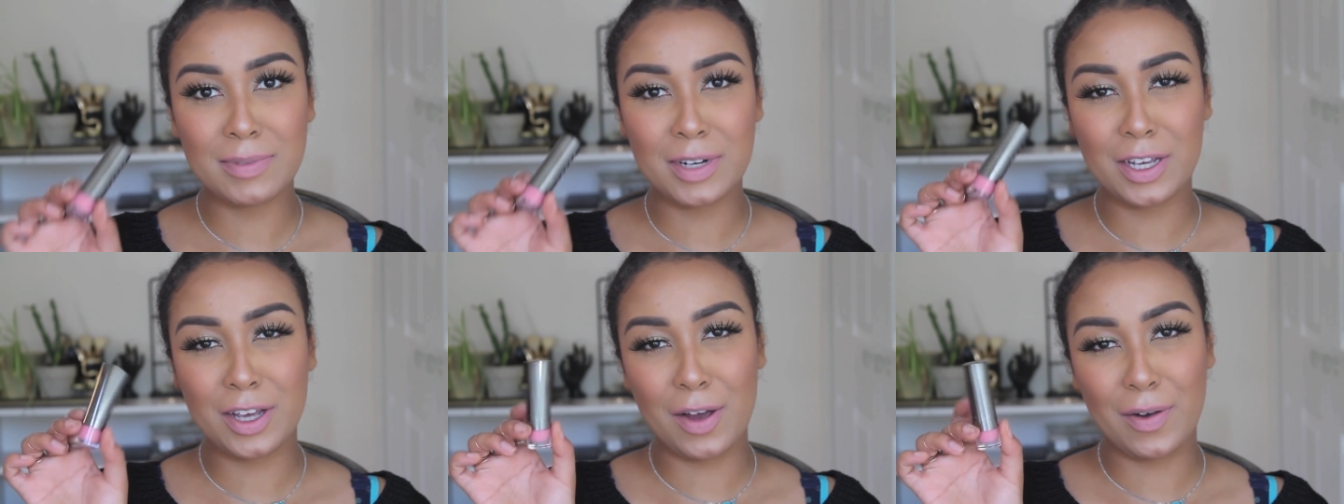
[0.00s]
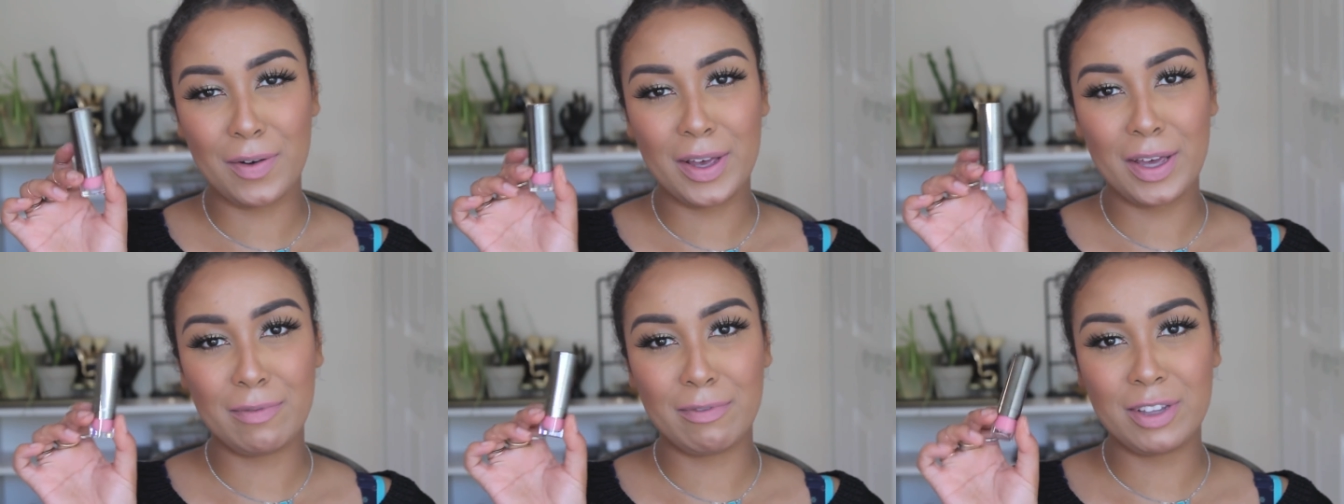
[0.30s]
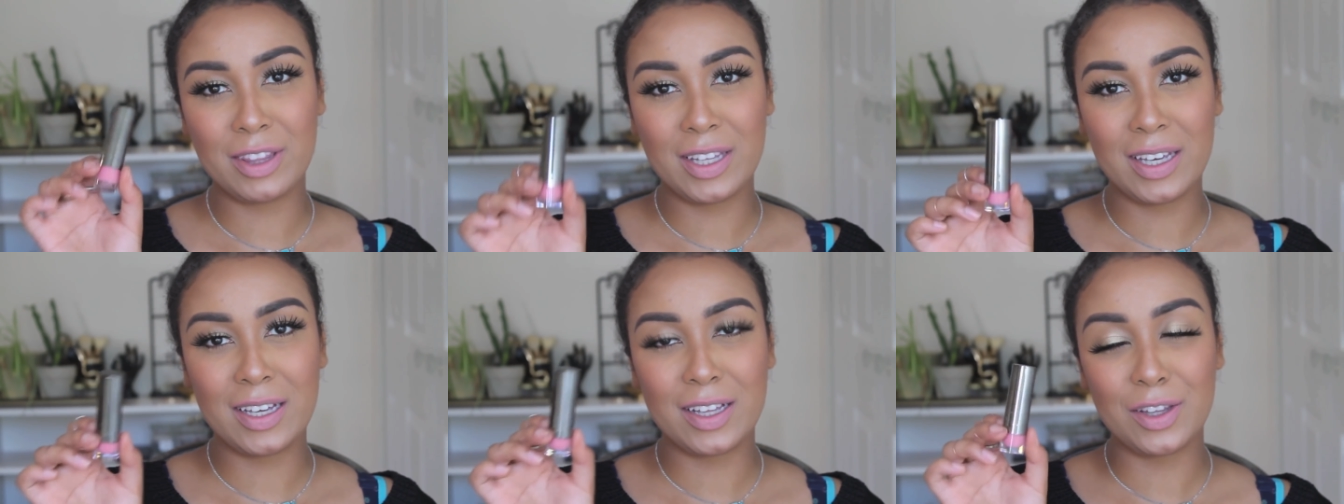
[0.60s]
I'm gonna go in
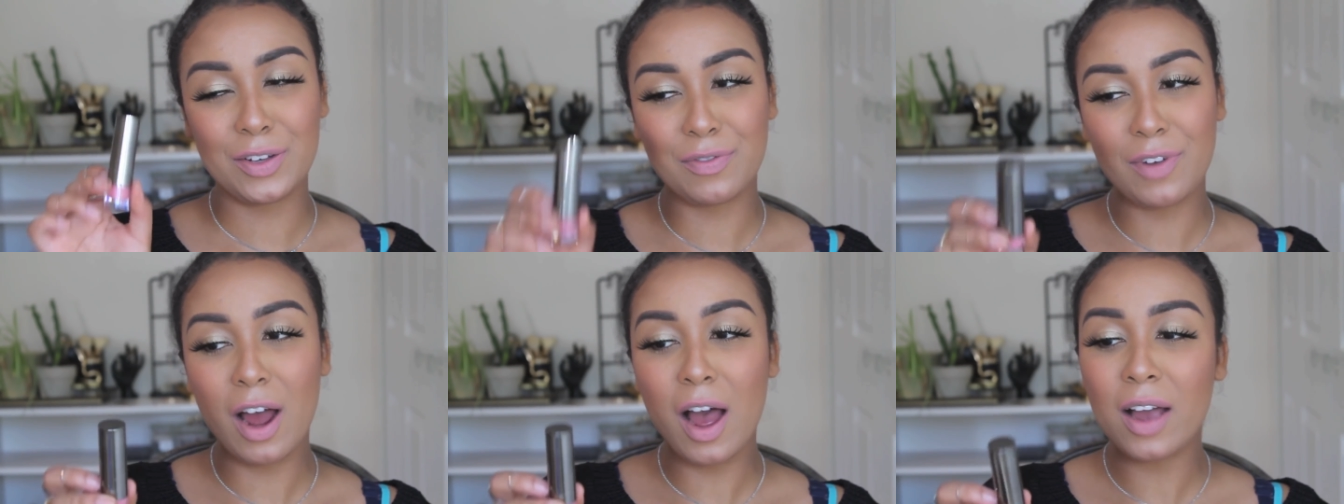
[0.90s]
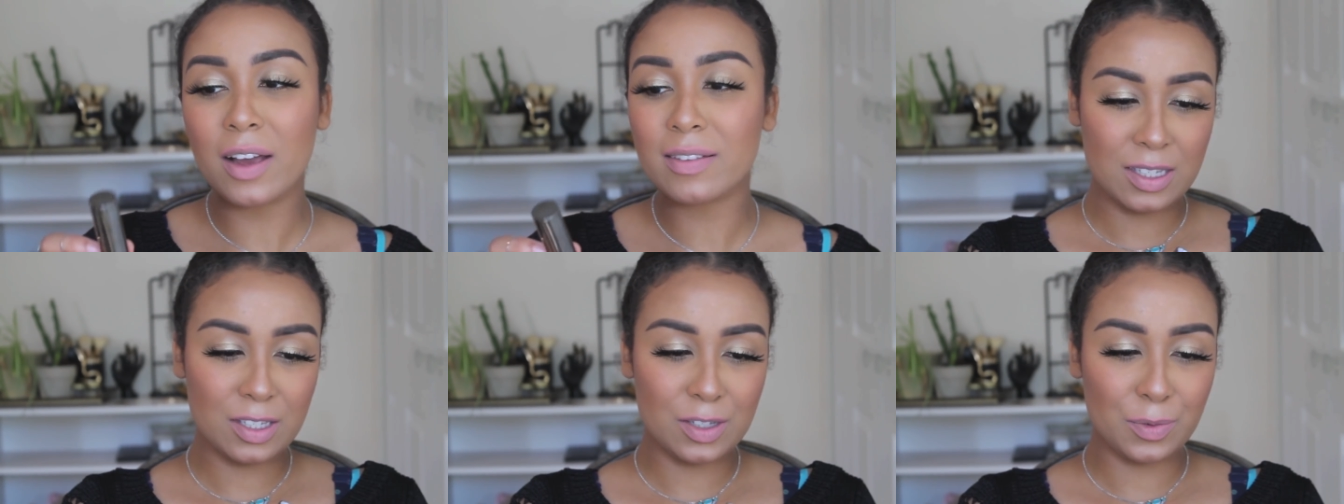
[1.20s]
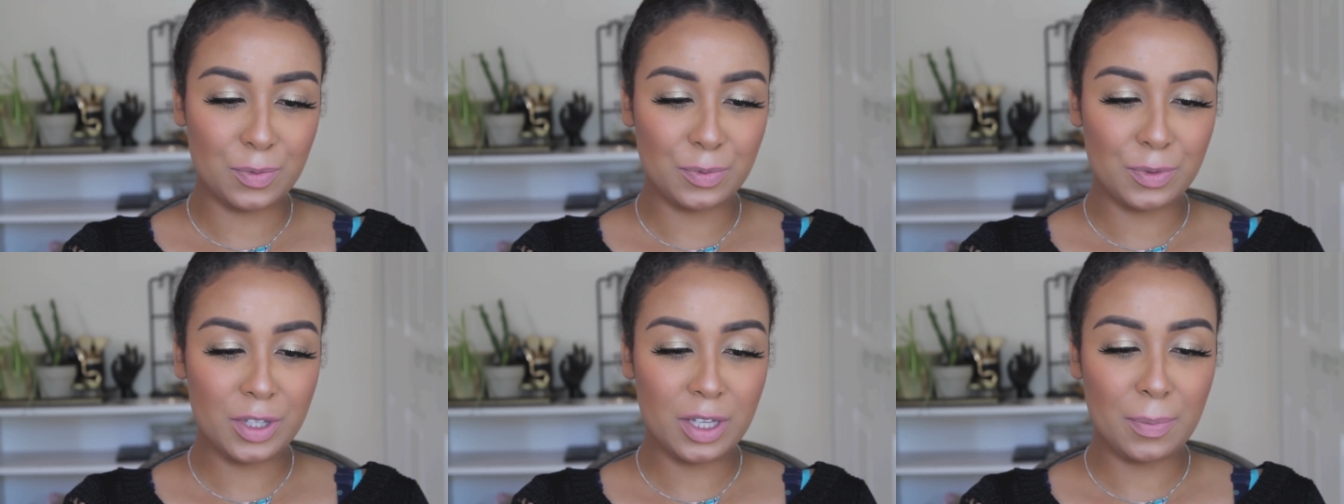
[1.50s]
with the Lorac. This is
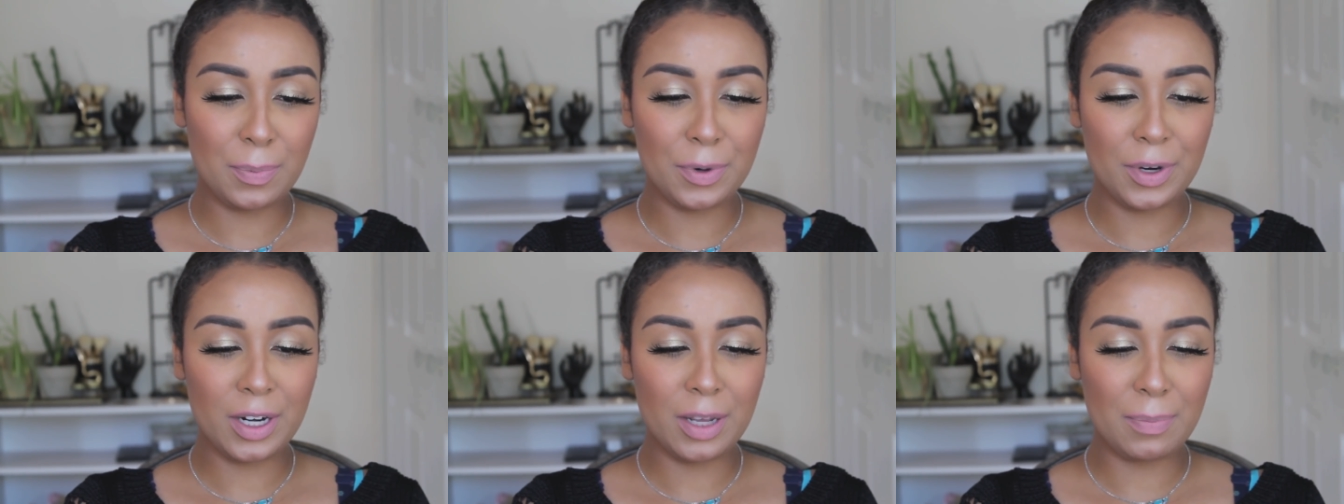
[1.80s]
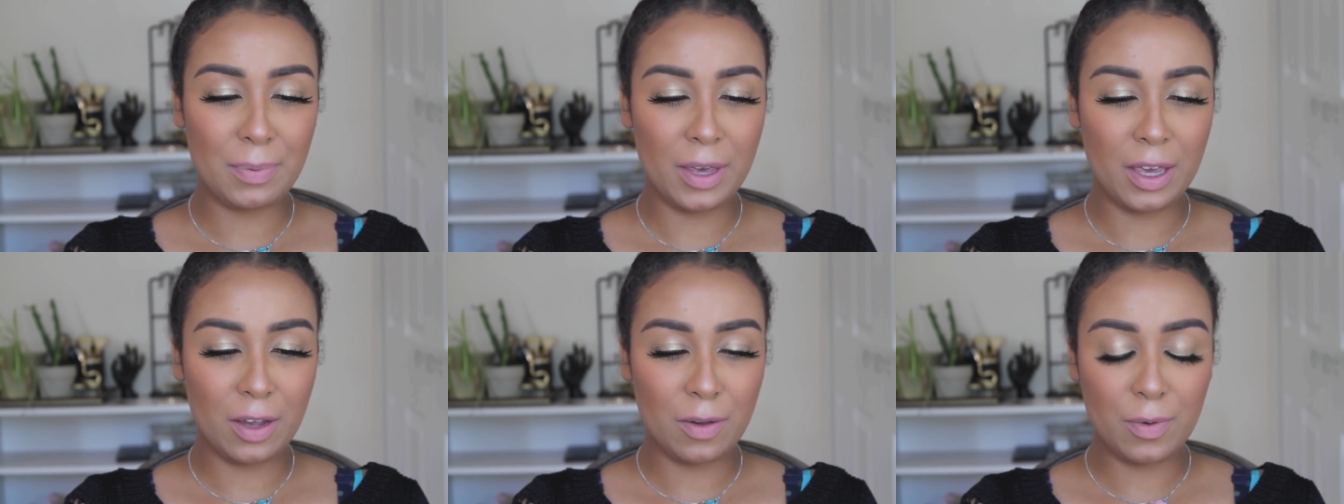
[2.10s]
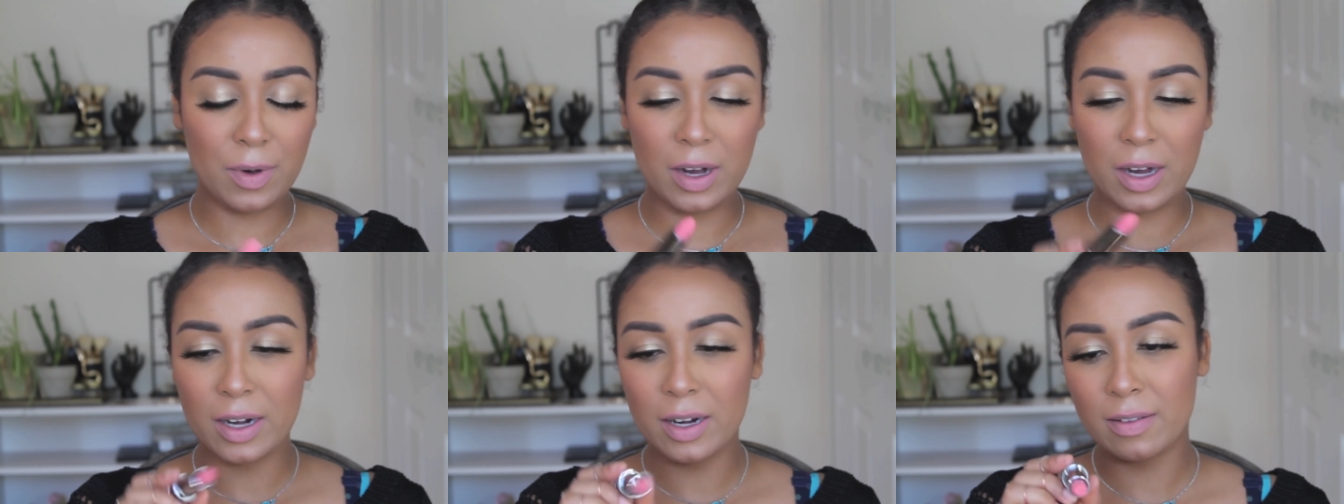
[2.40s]
a really pretty pink
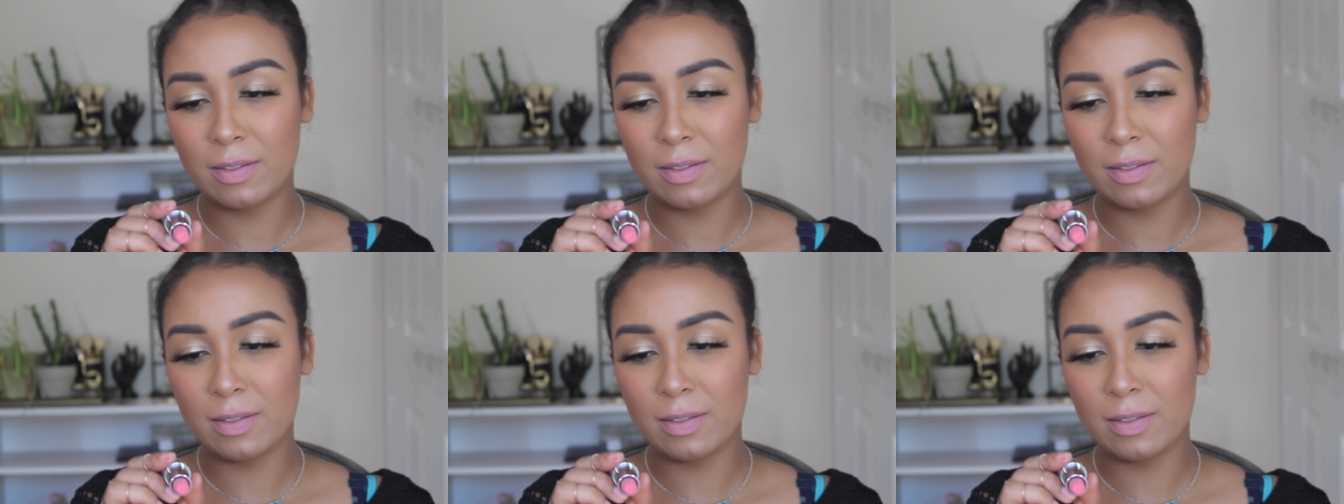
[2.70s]
one.